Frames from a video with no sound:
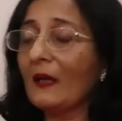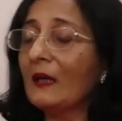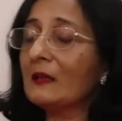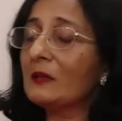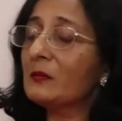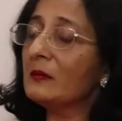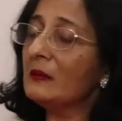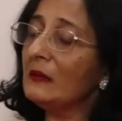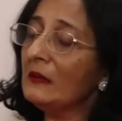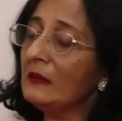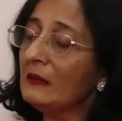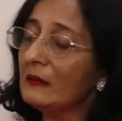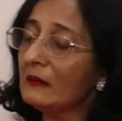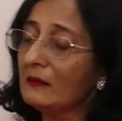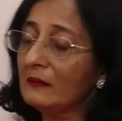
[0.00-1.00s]

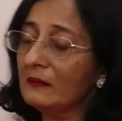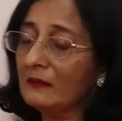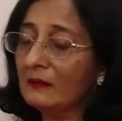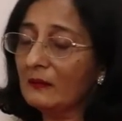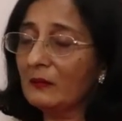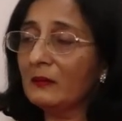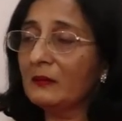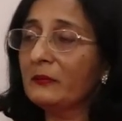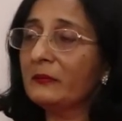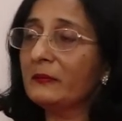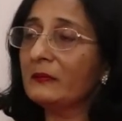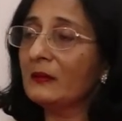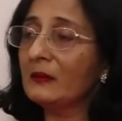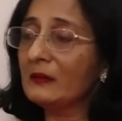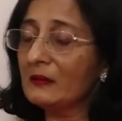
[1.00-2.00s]
Actually, on
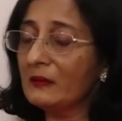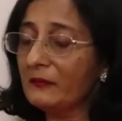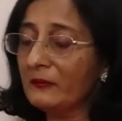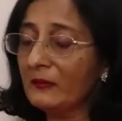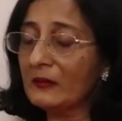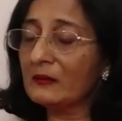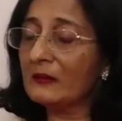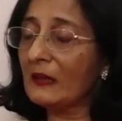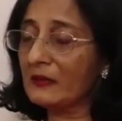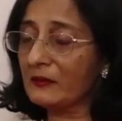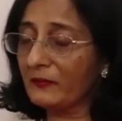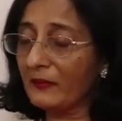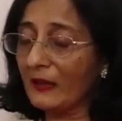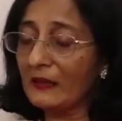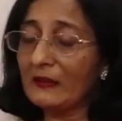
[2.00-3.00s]
21st,
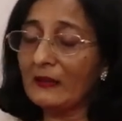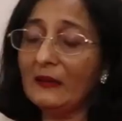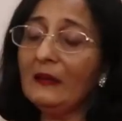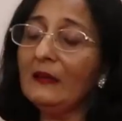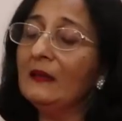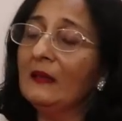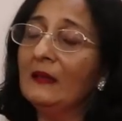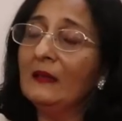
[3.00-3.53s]
last Friday,